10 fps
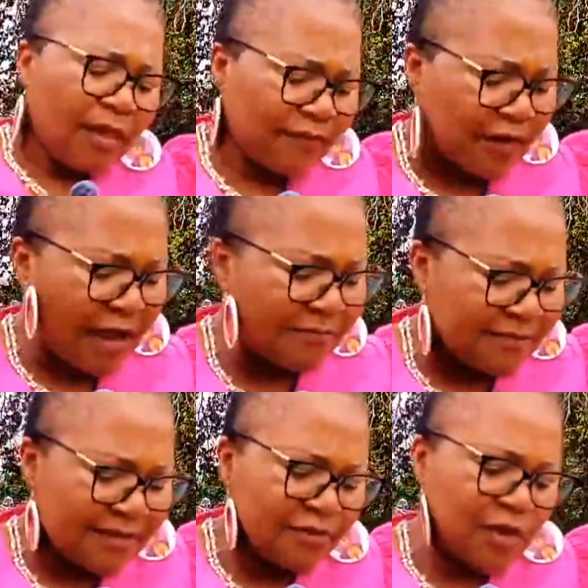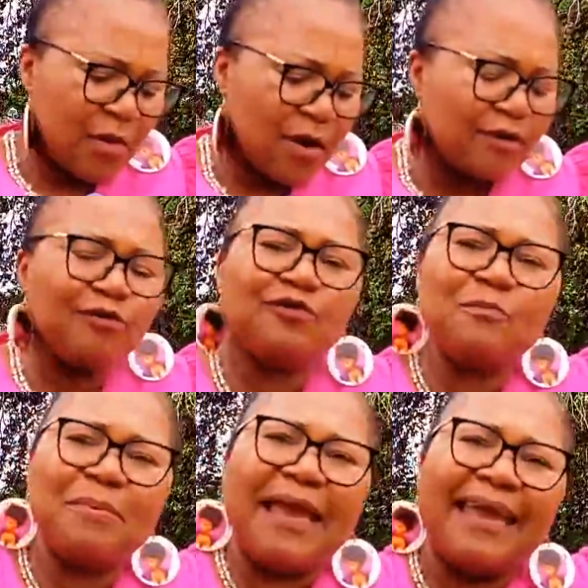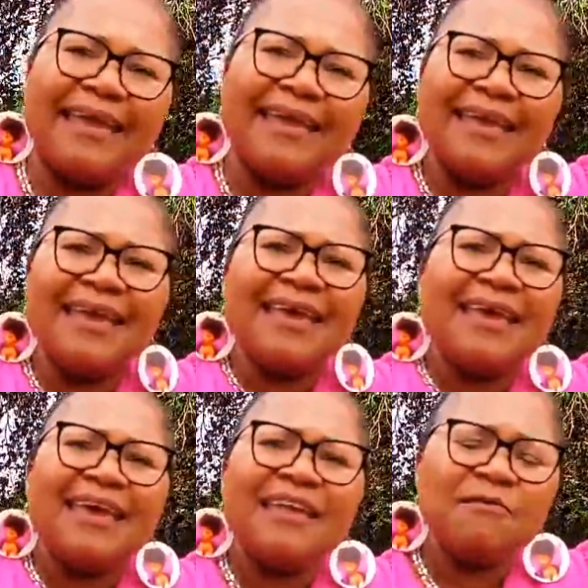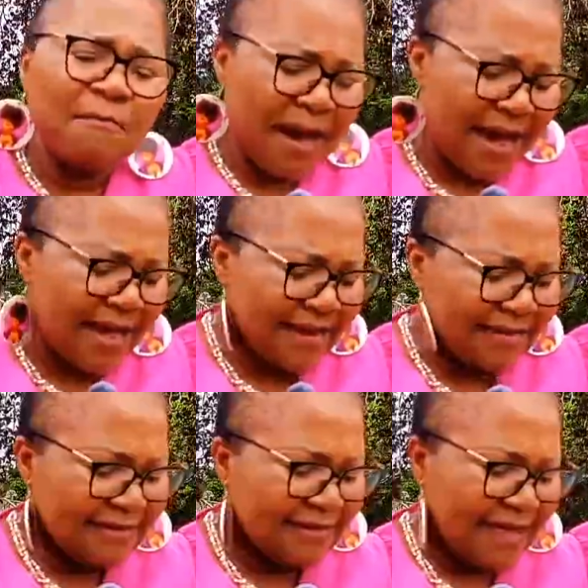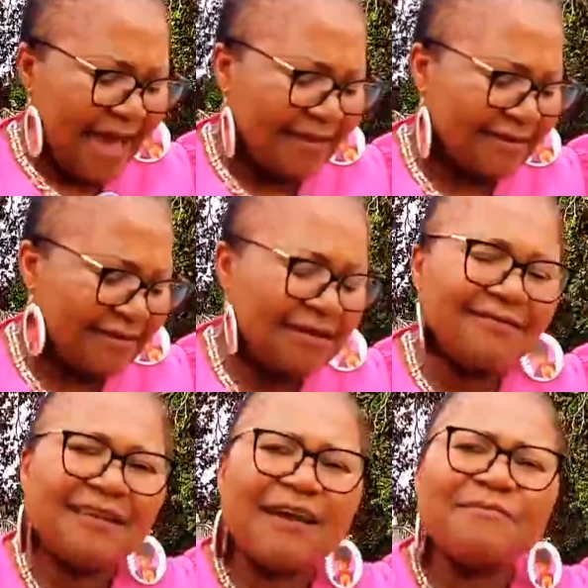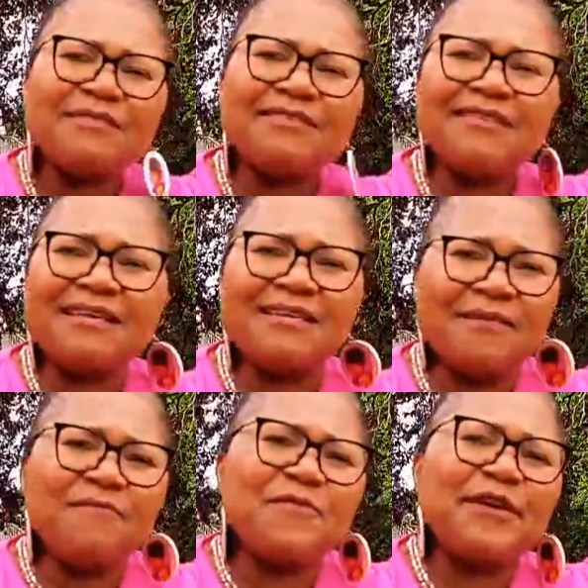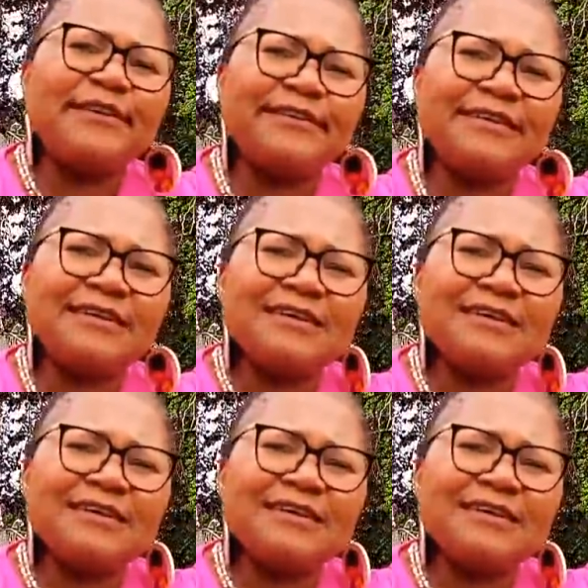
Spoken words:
circumstances, so I want you to bear in mind that circumstances are different.